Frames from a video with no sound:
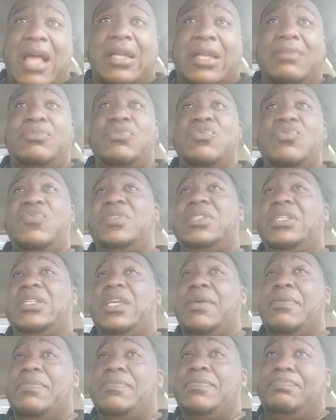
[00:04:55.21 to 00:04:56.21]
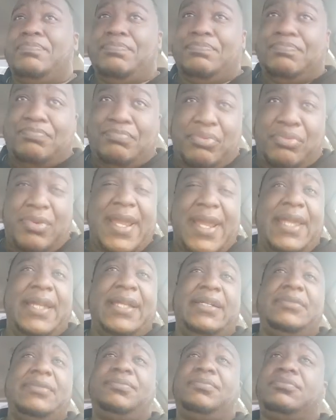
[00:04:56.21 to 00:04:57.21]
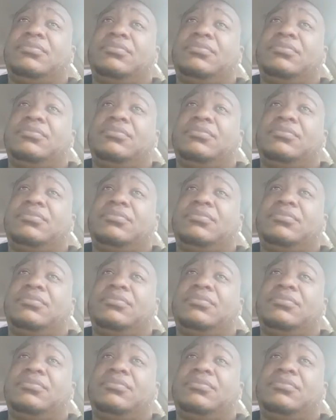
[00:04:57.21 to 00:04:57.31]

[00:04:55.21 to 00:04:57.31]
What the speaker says: can move to your brain,